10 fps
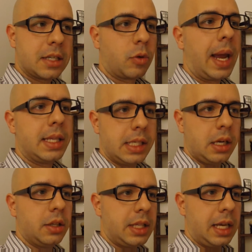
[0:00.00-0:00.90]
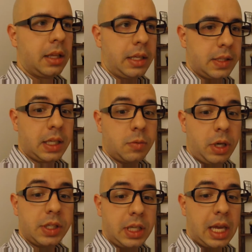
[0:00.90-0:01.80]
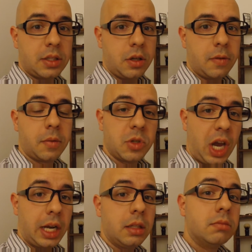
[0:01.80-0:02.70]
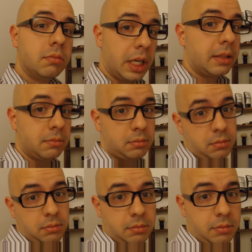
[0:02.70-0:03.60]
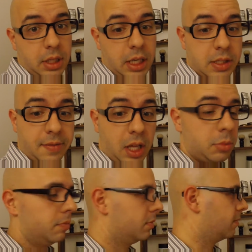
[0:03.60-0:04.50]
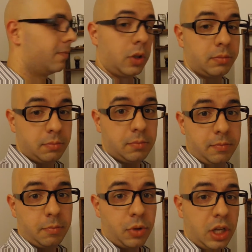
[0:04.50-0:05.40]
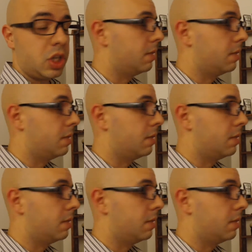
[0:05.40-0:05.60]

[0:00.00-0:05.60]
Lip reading: Granted, it'll take like 6 weeks to get to you from China, but it is available for pretty